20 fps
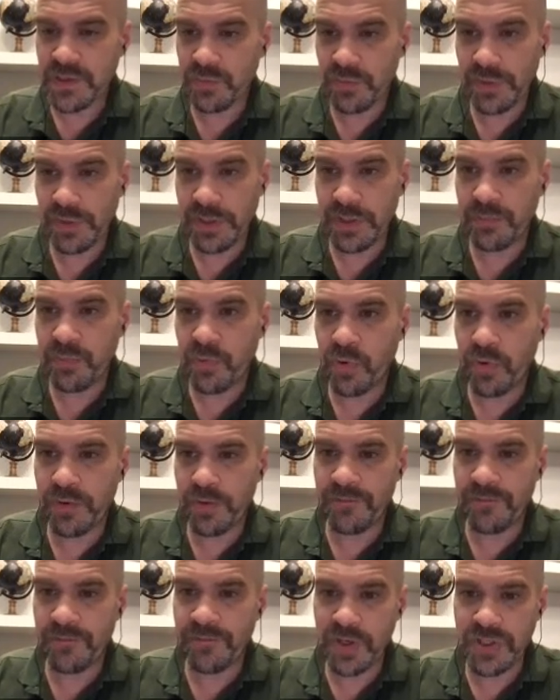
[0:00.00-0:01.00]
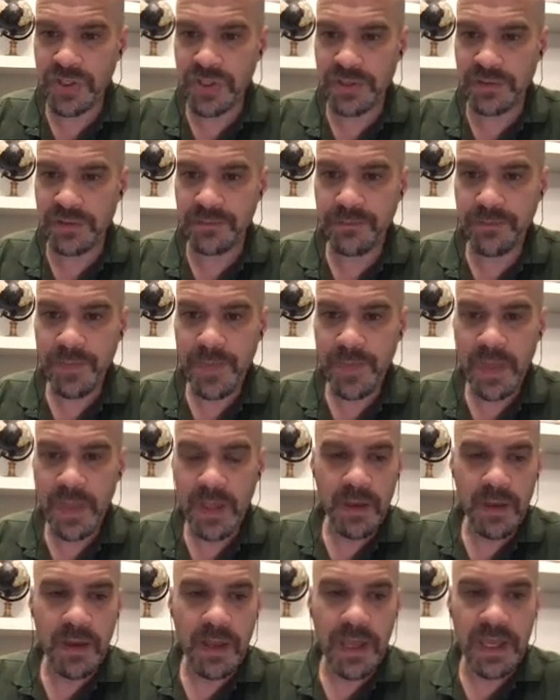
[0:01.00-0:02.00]
a really important function.
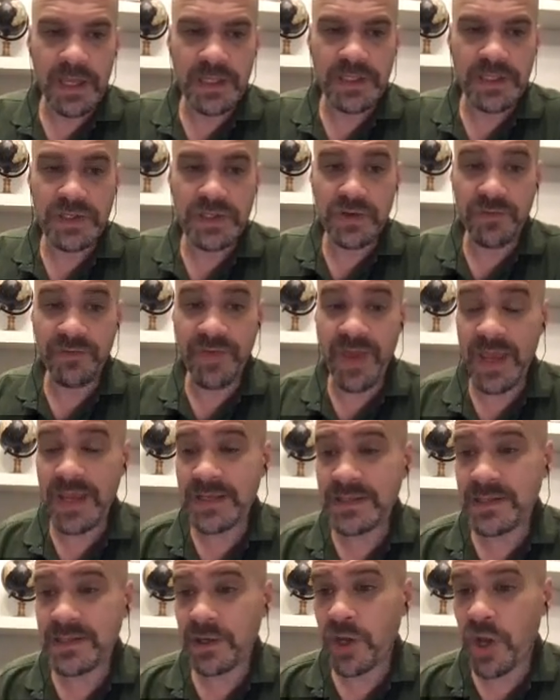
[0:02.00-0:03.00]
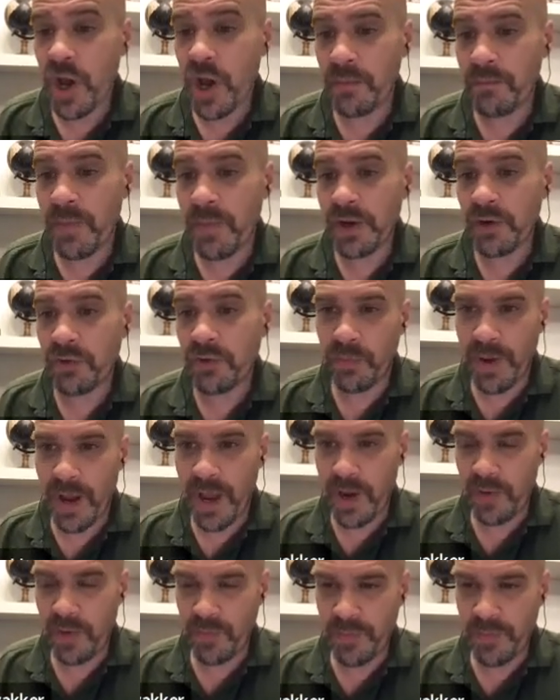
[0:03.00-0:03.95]
It surveys the gut microbiome.